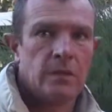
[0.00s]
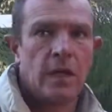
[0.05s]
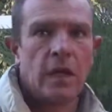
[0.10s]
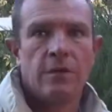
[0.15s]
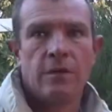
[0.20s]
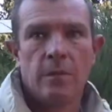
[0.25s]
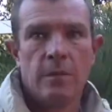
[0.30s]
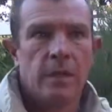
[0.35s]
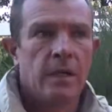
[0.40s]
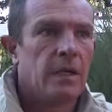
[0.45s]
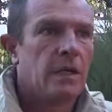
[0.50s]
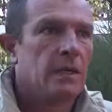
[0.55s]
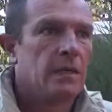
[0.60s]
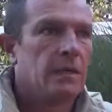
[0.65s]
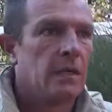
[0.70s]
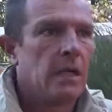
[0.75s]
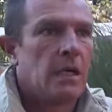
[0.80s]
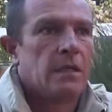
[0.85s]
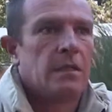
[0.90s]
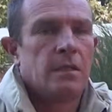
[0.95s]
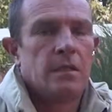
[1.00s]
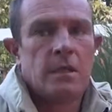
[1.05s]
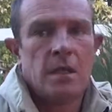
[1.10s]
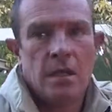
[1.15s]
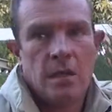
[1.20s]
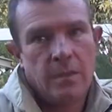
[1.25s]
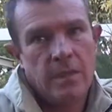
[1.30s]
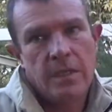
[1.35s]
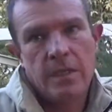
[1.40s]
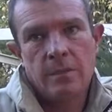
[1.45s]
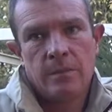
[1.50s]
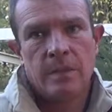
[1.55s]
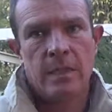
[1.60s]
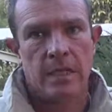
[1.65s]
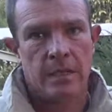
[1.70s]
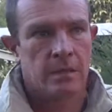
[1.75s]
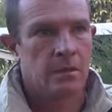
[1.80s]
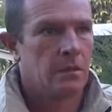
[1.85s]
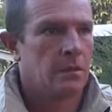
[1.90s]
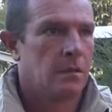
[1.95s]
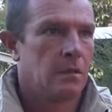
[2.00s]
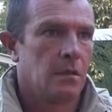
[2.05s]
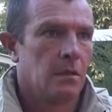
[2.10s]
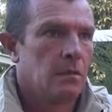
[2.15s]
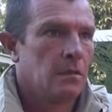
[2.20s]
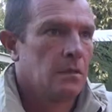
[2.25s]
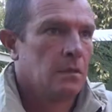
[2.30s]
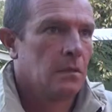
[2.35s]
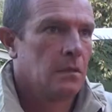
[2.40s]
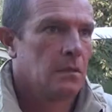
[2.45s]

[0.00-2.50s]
drive American trucks. It's aluminium tanks. So